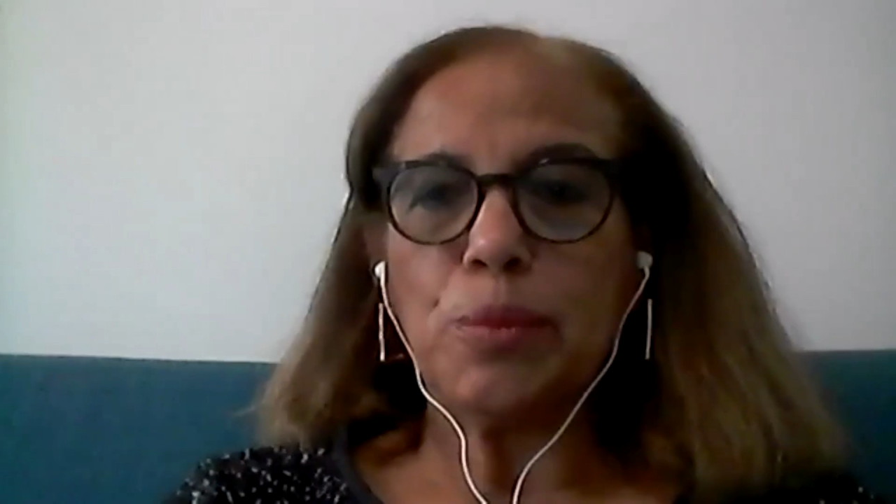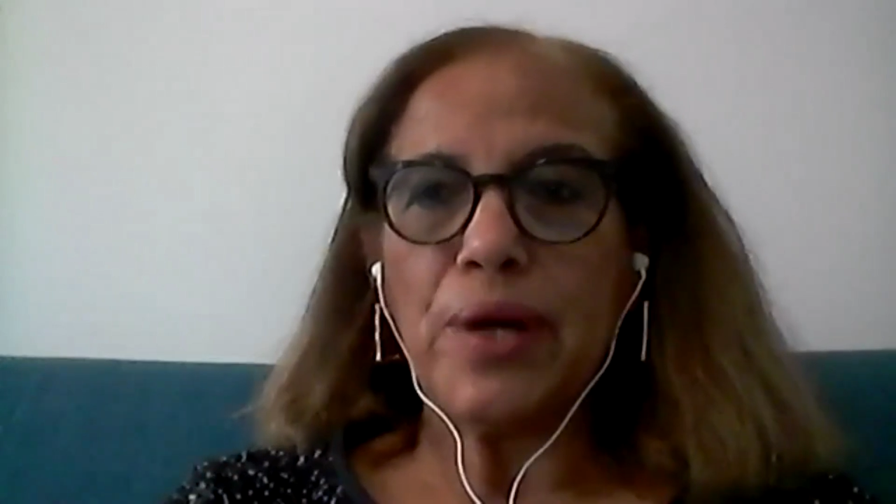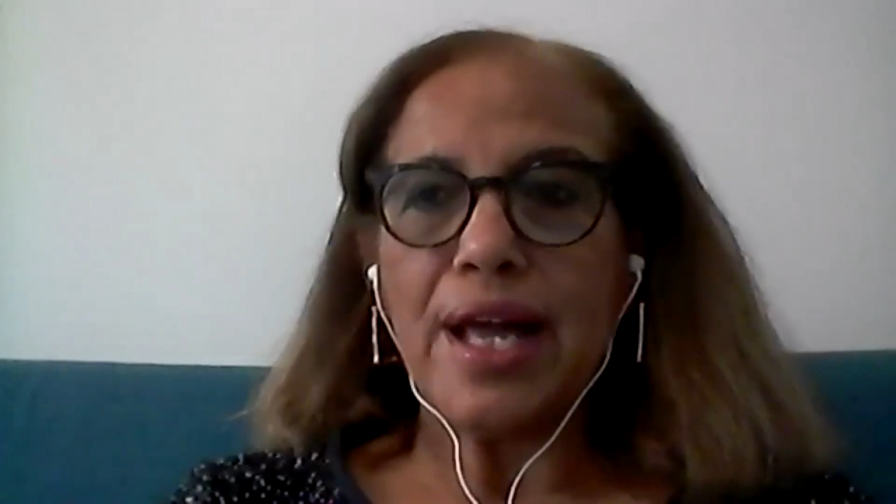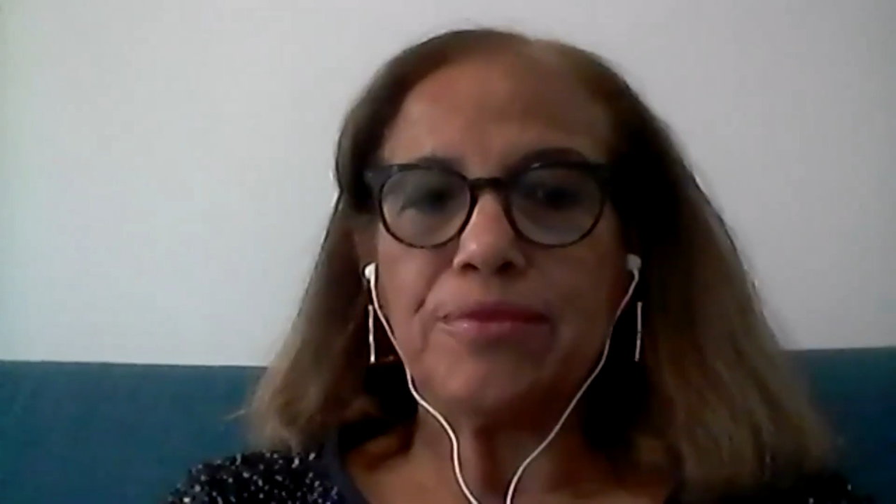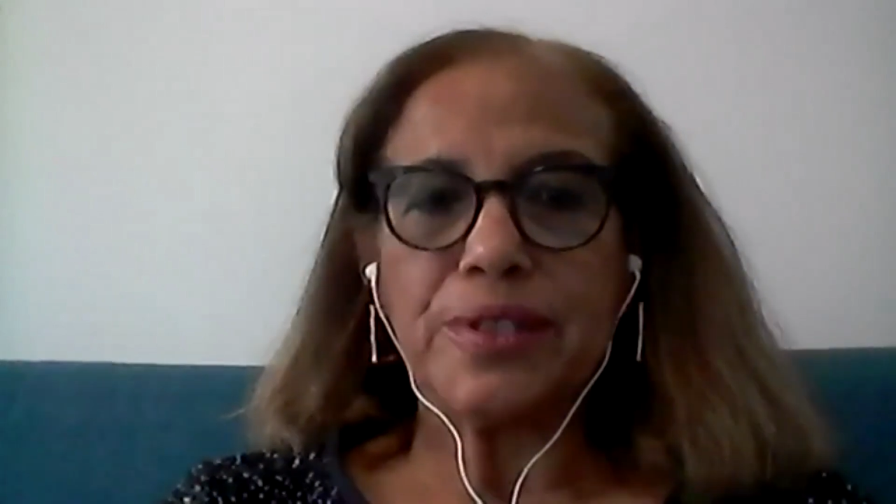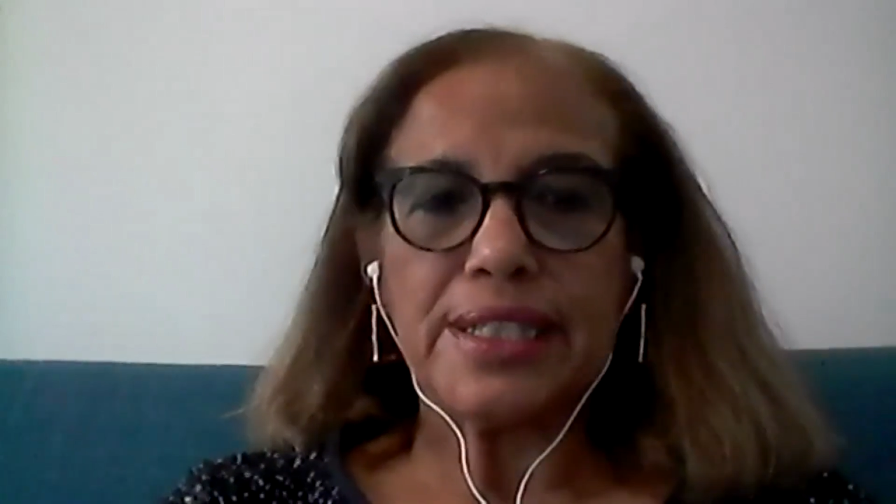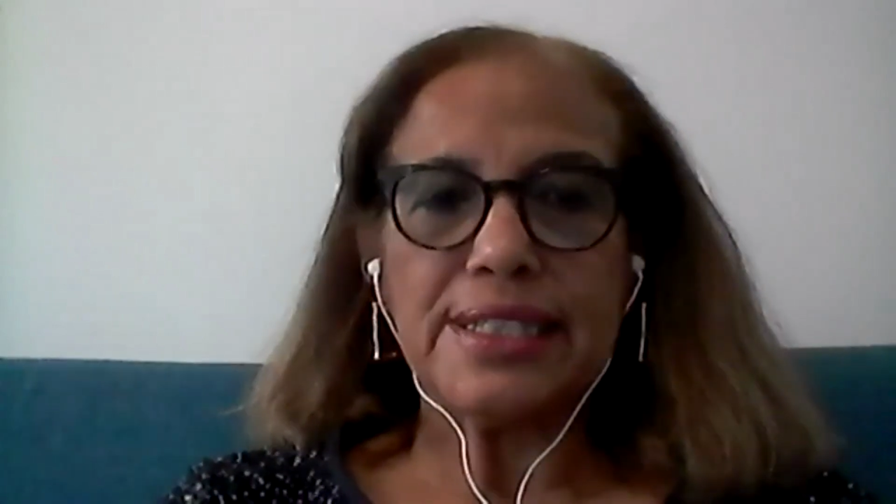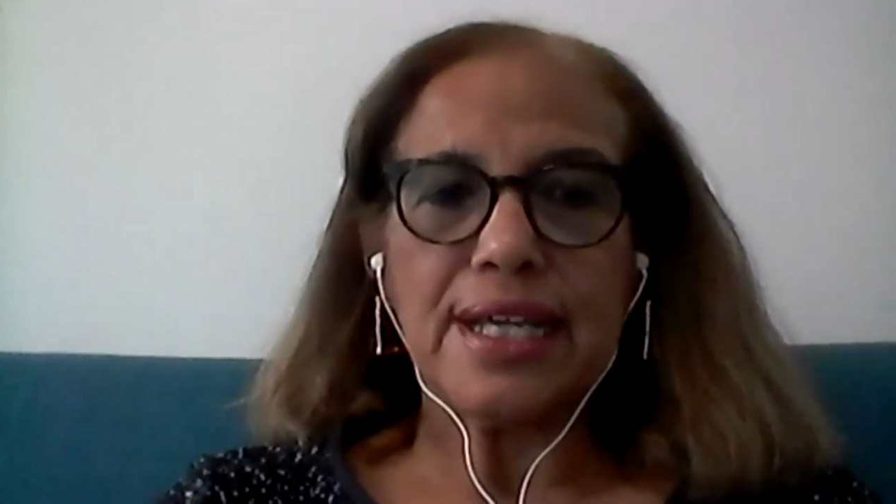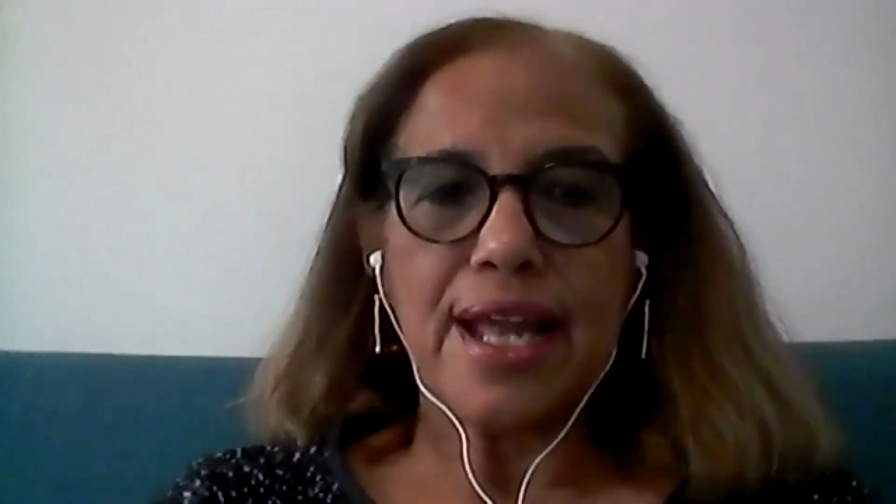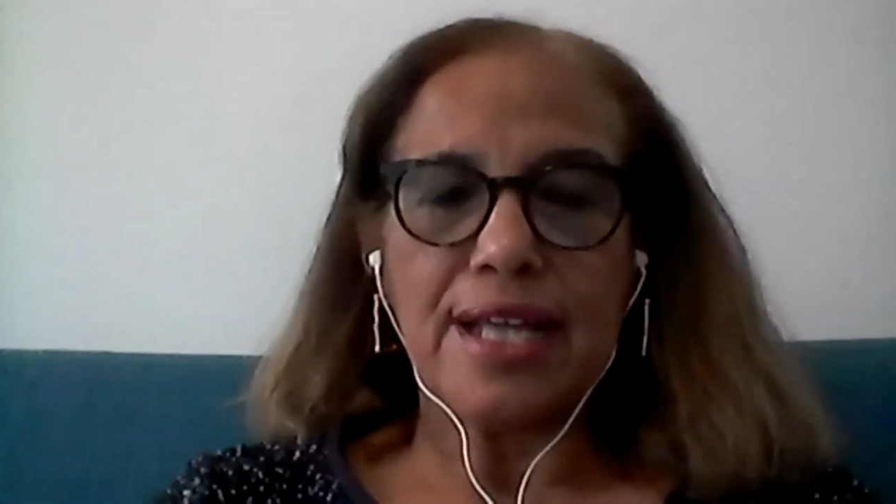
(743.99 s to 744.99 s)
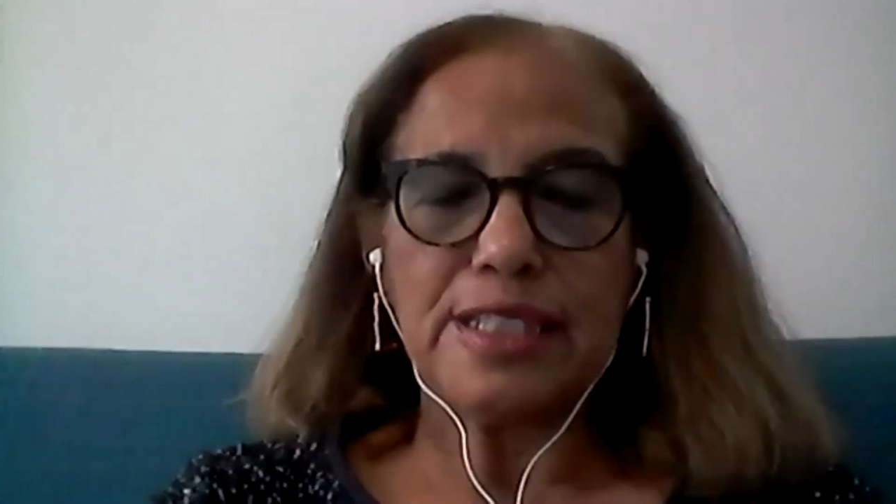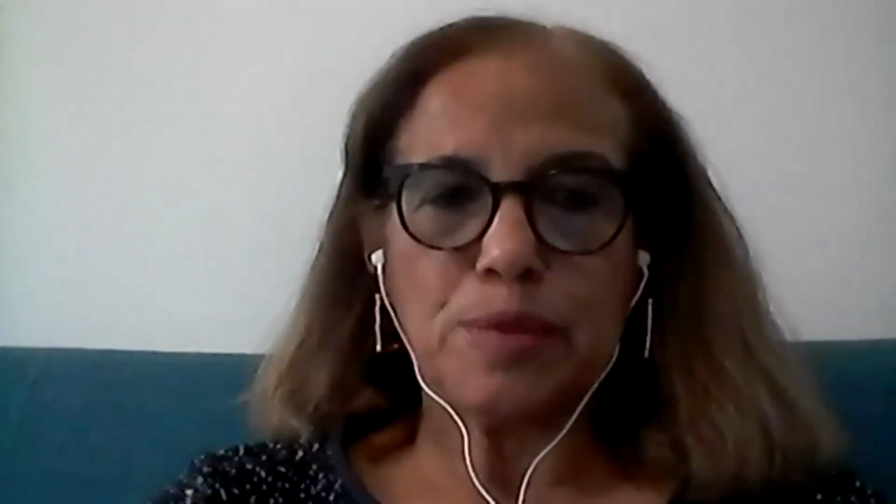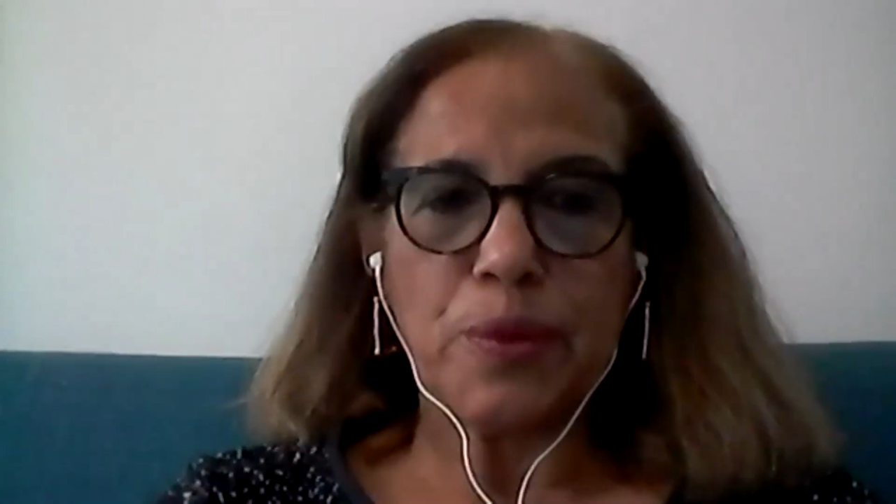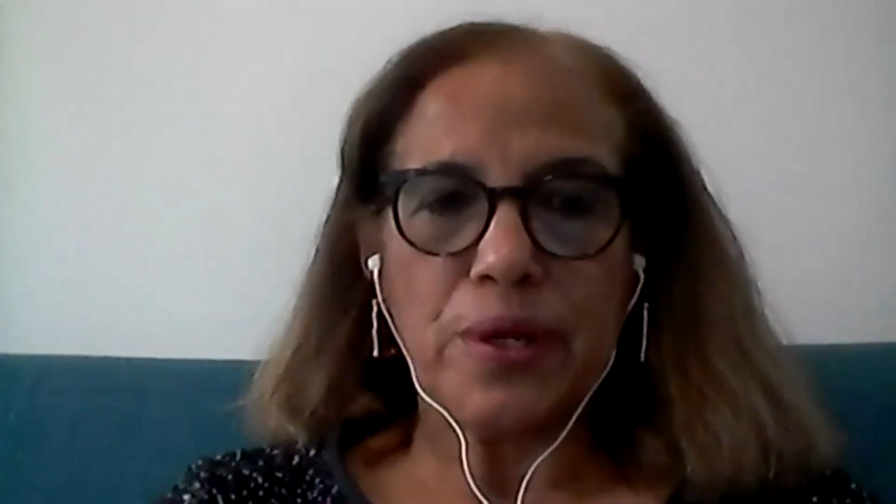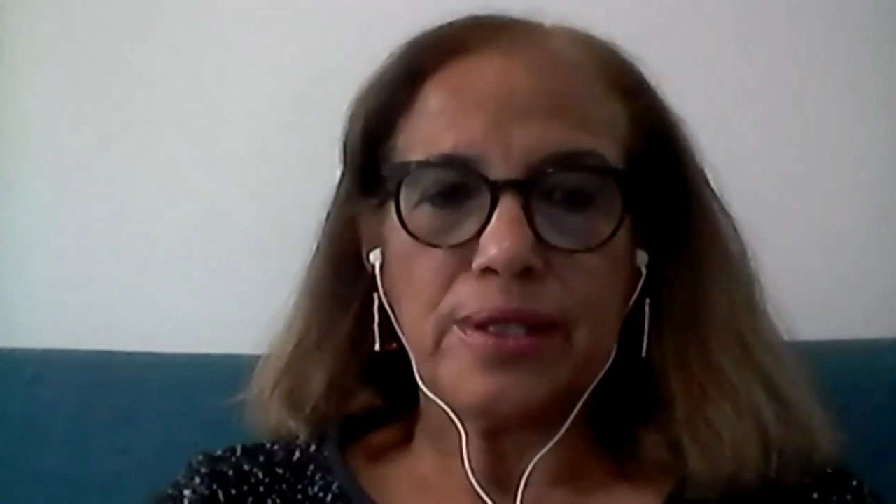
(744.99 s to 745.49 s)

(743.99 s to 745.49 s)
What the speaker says: African diaspora.